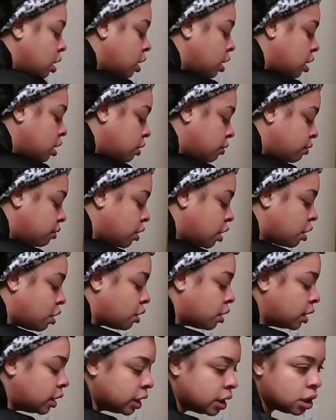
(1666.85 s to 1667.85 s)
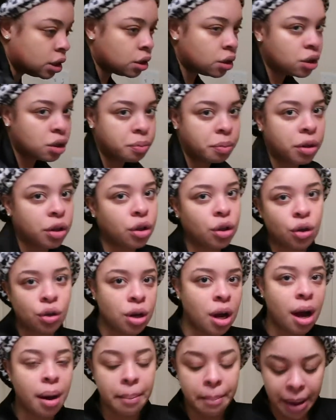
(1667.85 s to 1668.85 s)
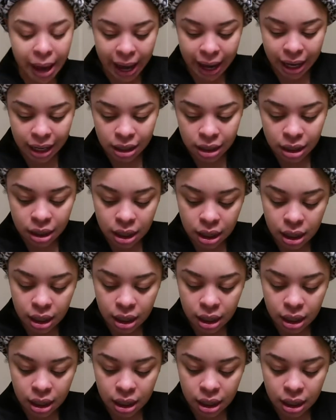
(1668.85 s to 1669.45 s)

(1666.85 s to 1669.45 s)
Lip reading: of their cleansers, but they're not bad.